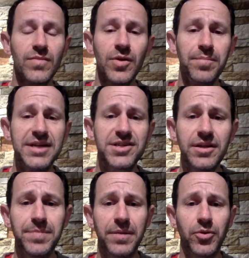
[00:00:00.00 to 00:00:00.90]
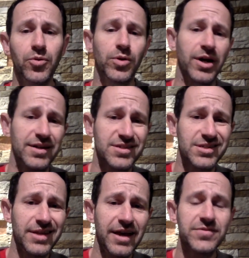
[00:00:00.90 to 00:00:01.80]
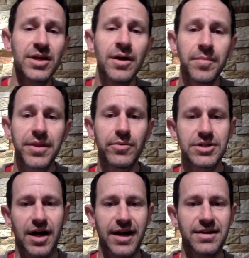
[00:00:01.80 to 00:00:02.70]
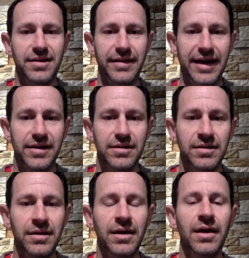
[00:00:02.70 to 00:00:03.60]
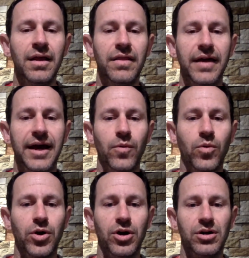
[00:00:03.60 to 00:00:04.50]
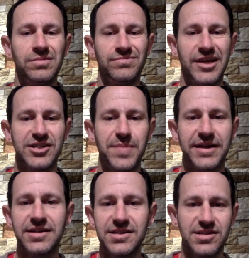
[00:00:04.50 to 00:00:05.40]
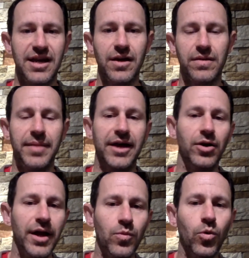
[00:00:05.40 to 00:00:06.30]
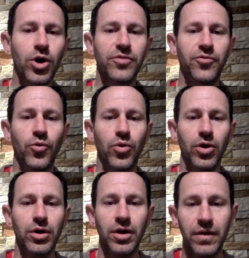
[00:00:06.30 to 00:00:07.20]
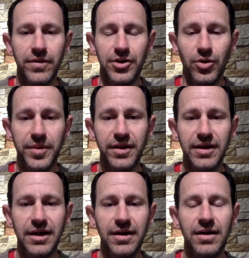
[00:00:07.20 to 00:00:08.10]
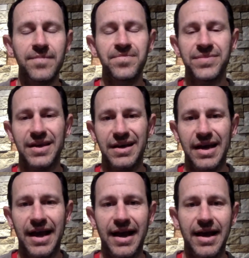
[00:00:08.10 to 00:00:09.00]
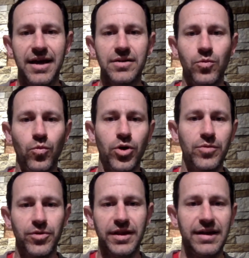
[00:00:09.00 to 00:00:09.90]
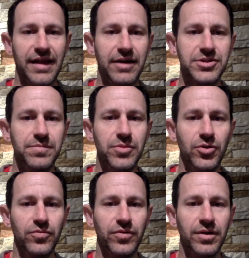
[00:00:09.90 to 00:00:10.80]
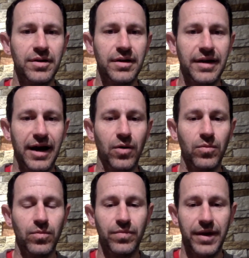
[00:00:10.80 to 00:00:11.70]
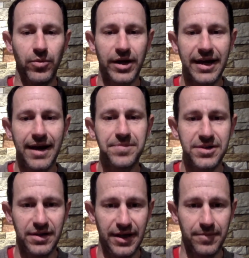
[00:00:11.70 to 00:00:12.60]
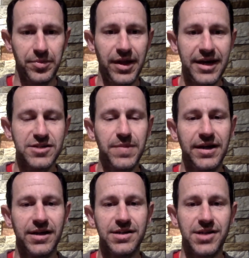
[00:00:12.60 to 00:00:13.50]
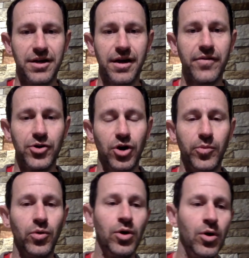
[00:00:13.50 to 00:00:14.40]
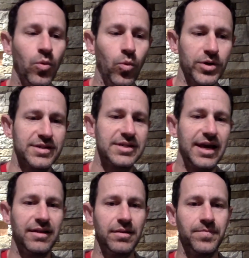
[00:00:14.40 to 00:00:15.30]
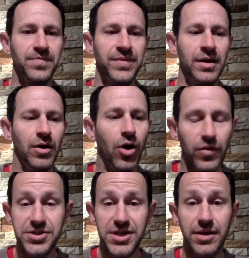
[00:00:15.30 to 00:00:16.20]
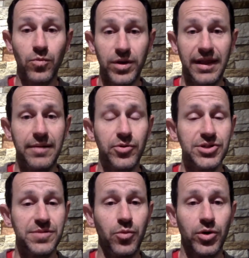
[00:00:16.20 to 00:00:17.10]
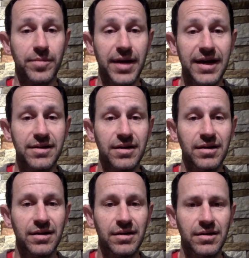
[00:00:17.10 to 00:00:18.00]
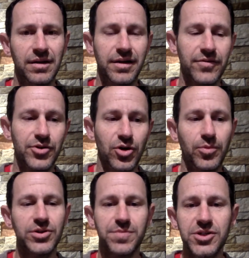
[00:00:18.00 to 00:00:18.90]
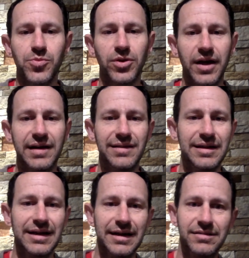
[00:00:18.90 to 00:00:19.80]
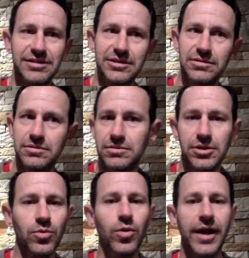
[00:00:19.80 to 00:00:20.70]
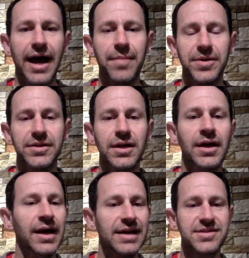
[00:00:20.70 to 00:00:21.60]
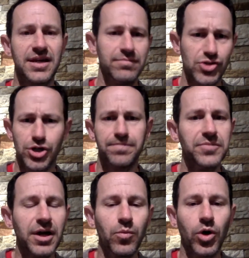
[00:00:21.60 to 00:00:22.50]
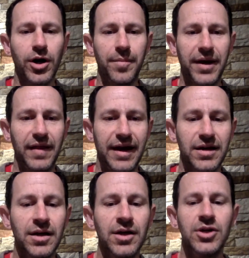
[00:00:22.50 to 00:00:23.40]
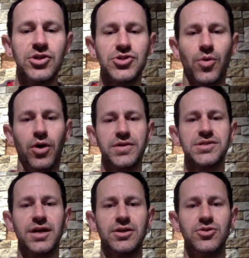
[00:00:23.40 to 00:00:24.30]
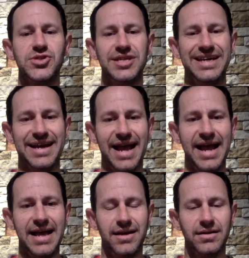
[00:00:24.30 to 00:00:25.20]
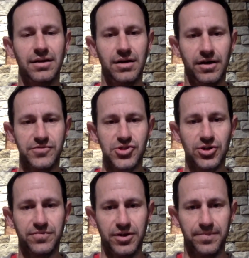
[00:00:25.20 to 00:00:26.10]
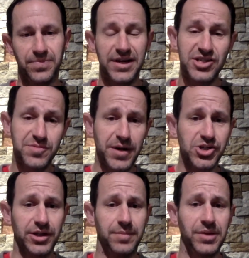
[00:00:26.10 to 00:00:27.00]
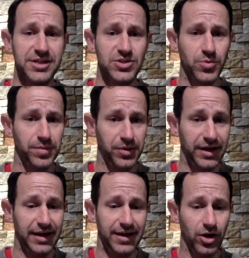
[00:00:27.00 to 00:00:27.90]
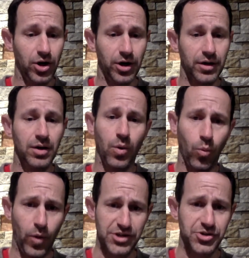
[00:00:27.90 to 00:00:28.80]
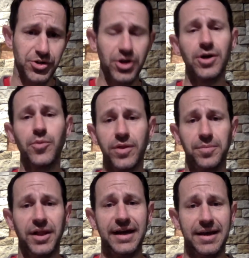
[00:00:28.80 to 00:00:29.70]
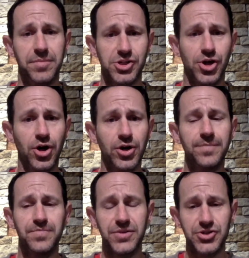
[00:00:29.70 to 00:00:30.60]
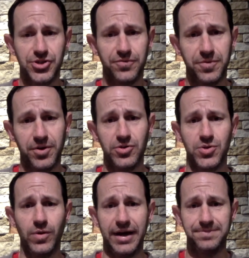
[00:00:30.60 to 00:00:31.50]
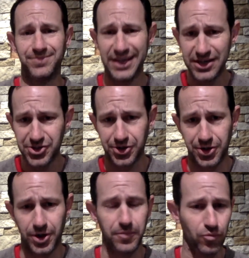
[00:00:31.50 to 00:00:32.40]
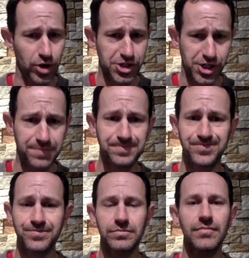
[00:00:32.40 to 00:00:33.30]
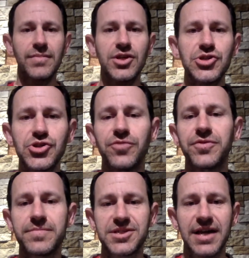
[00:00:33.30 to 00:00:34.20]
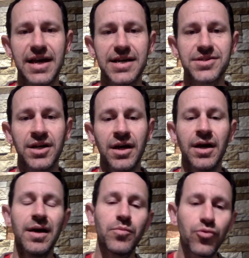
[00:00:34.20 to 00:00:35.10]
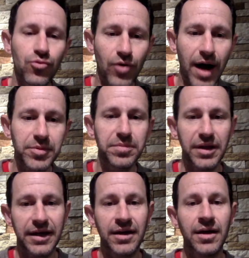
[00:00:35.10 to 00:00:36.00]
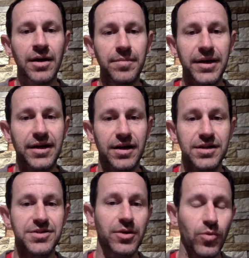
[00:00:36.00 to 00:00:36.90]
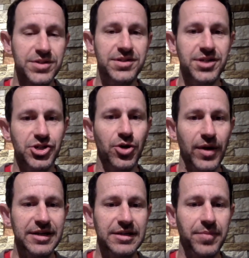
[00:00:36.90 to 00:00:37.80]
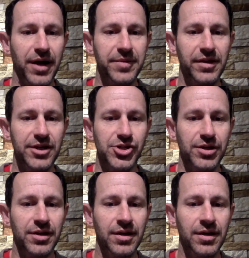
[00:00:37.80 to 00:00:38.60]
Basically, people who were not slaves, but they were tied to the land. They were expected to stay on the manor and work for the nobility and weren't really allowed to move. Now, they were kept in place because another noble wouldn't take them. All of a sudden, when labor is in more demand, another noble is much more likely to kind of ignore what happened and say, sure, come work on my land. So all of a sudden, you see an end of serfdom, especially in places where the plague hit hard. Western Europe, where the plague hit much harder, serfdom goes away. Eastern Europe, Russia, serfdom stays, probably because there wasn't such a great depopulation.